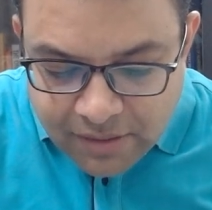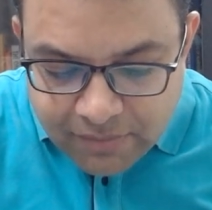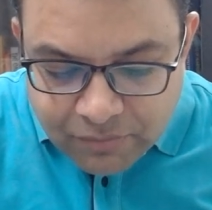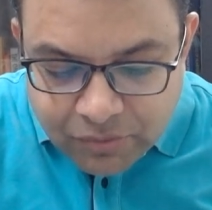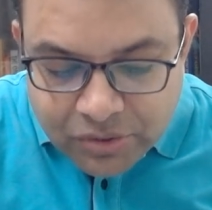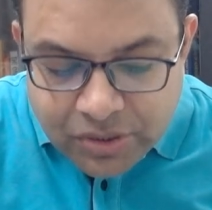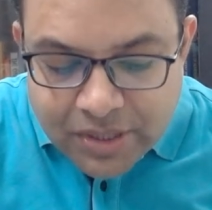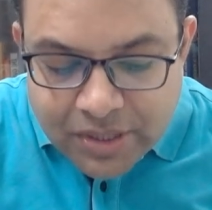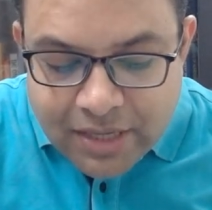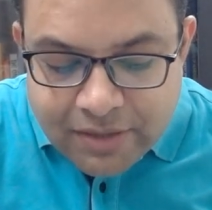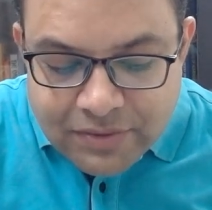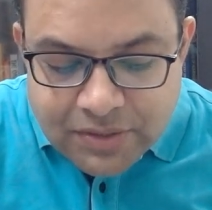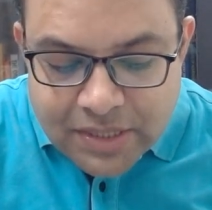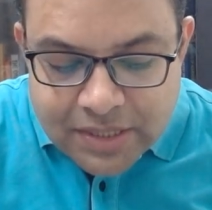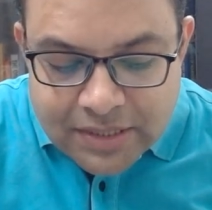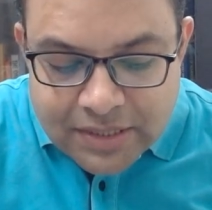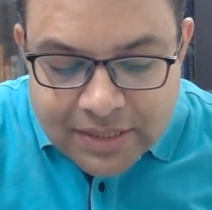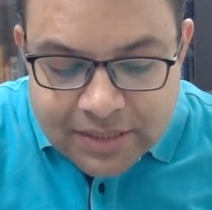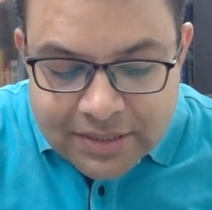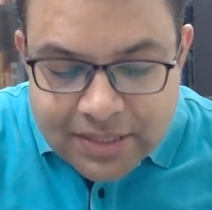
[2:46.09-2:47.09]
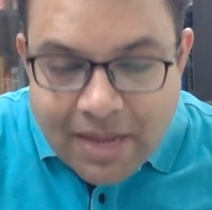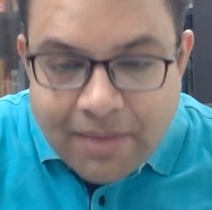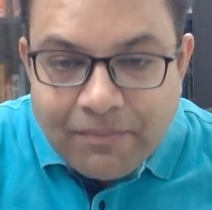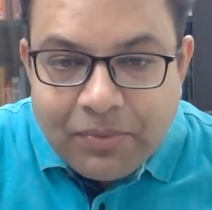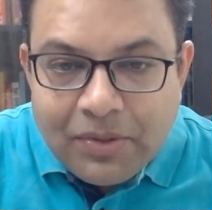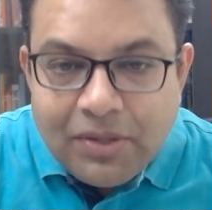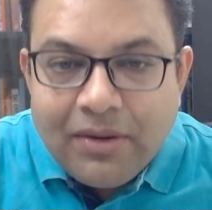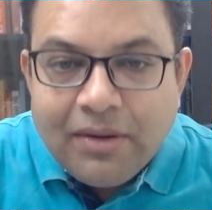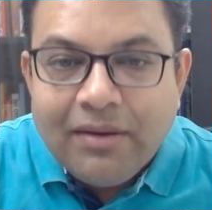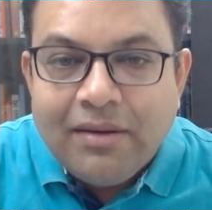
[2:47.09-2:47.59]
Buddha gives an
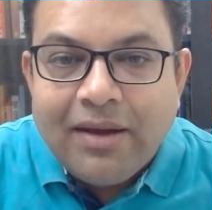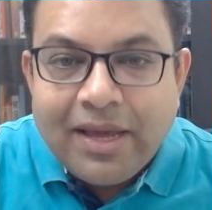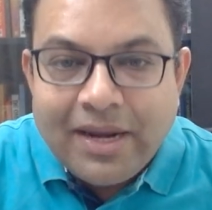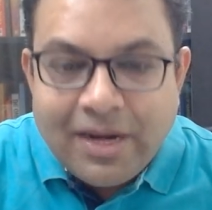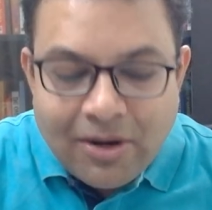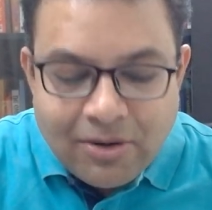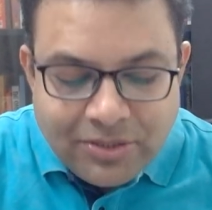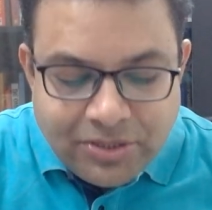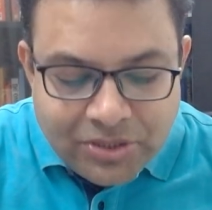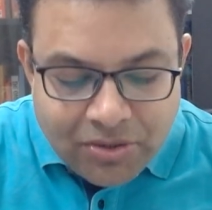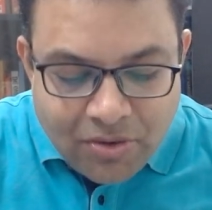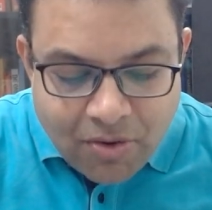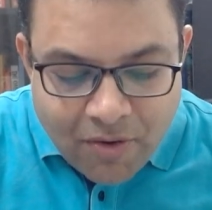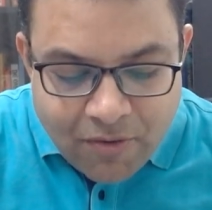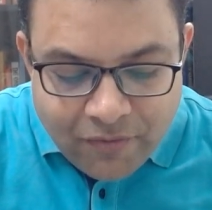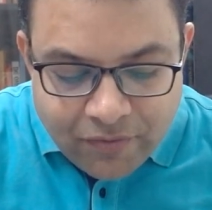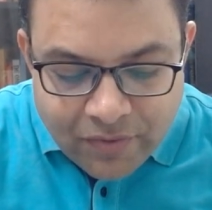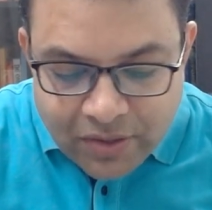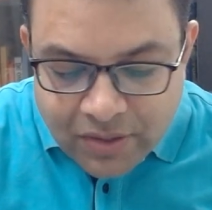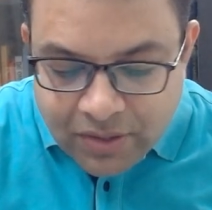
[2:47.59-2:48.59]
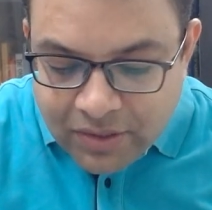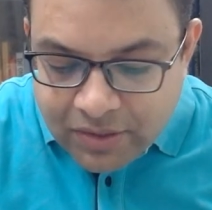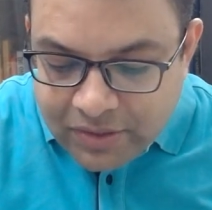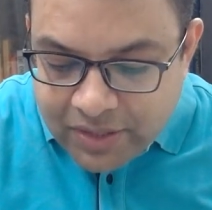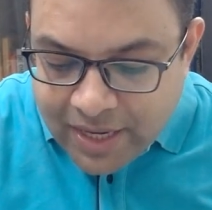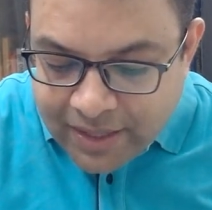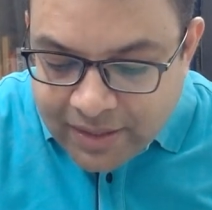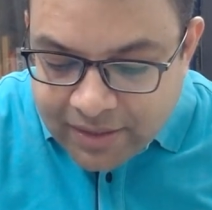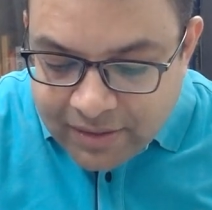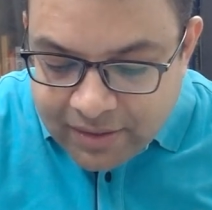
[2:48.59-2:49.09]
example, an analogy of
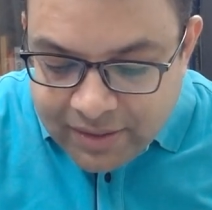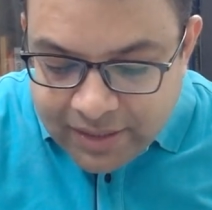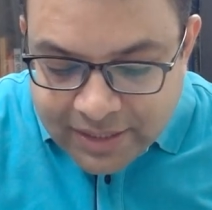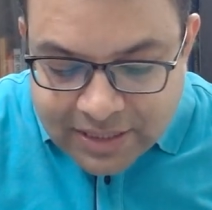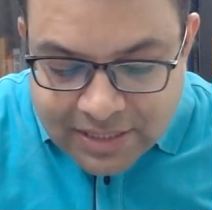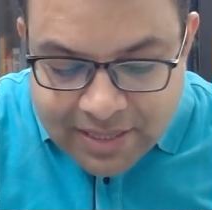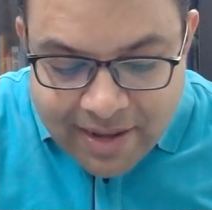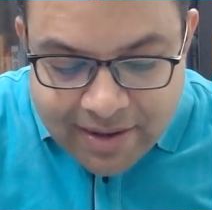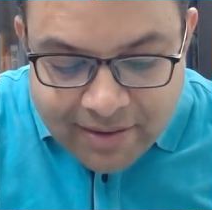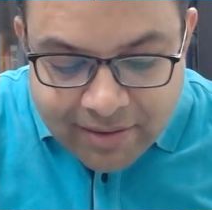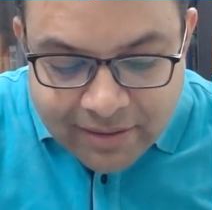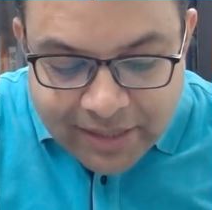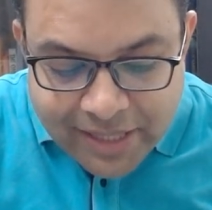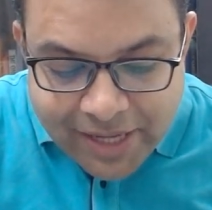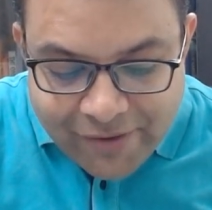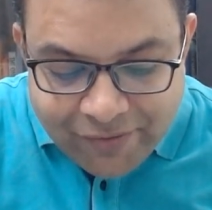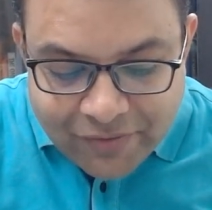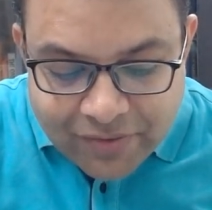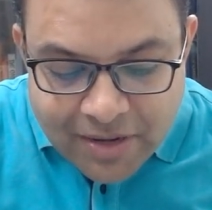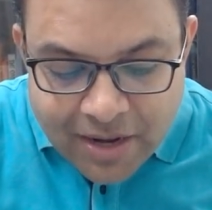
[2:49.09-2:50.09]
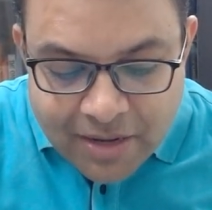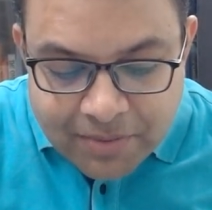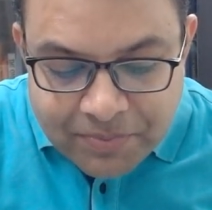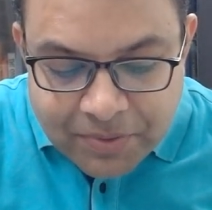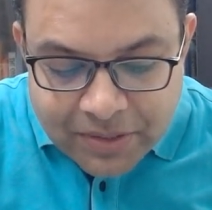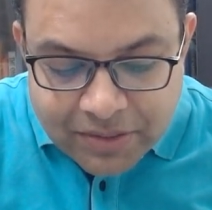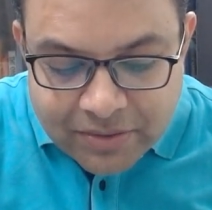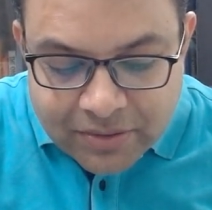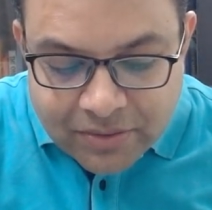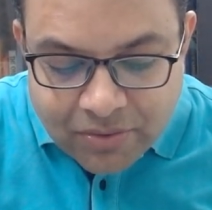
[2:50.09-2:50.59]
that it's like a deft
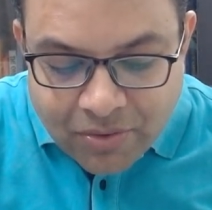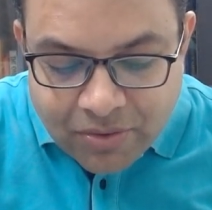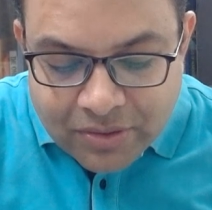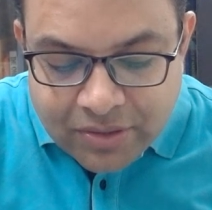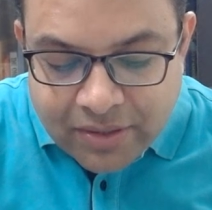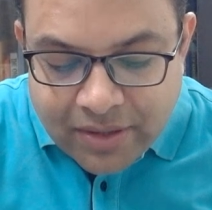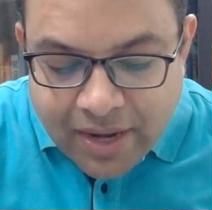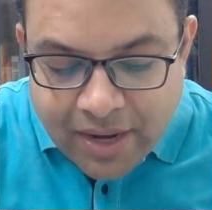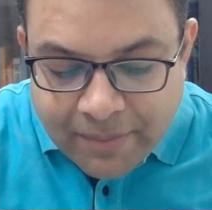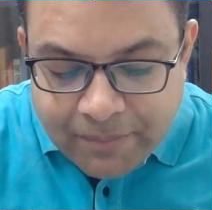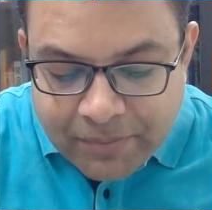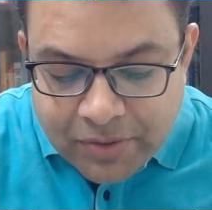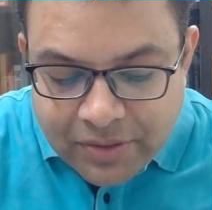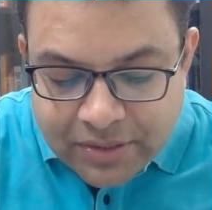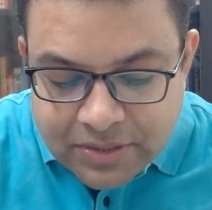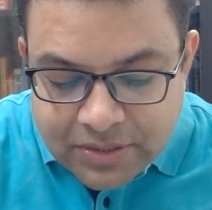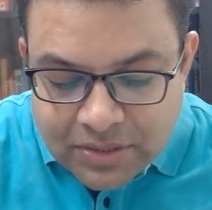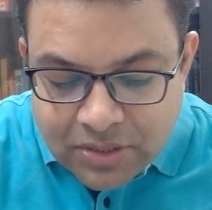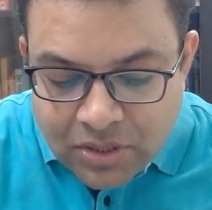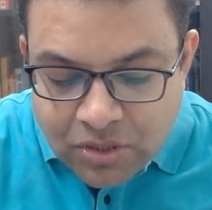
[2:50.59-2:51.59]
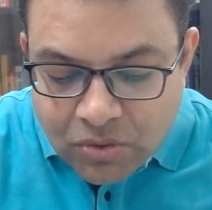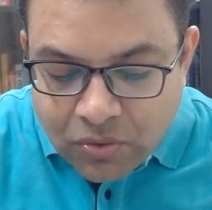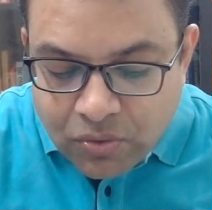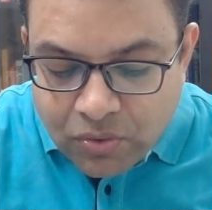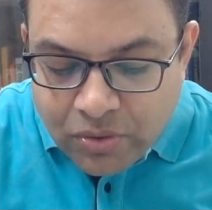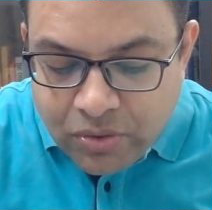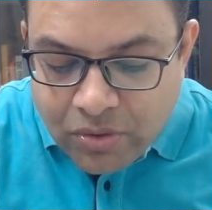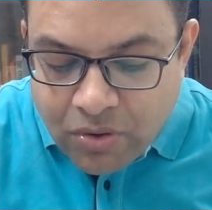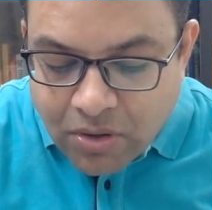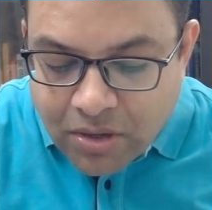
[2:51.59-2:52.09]
carpenter or their apprentice who
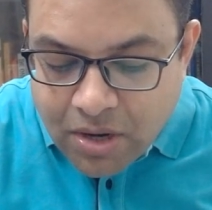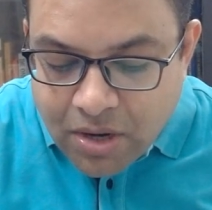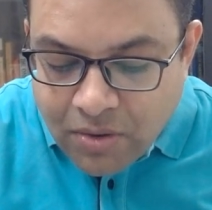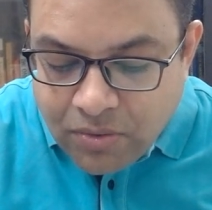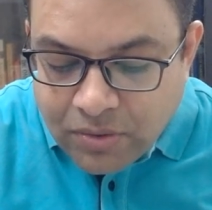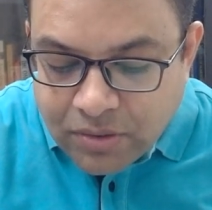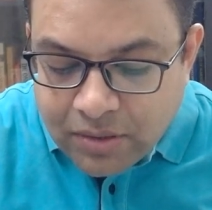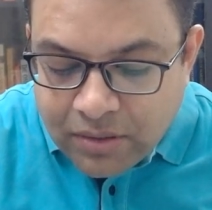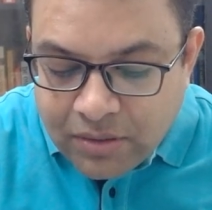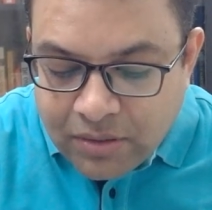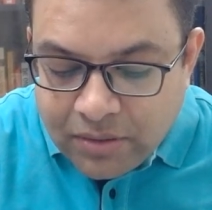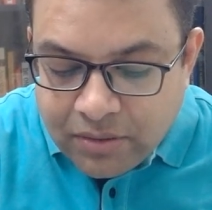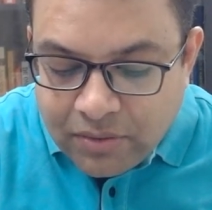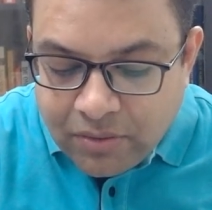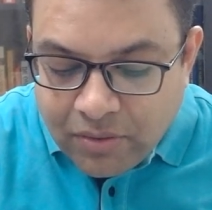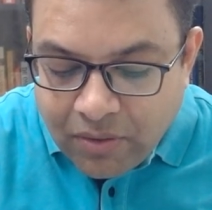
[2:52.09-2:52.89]
would knock out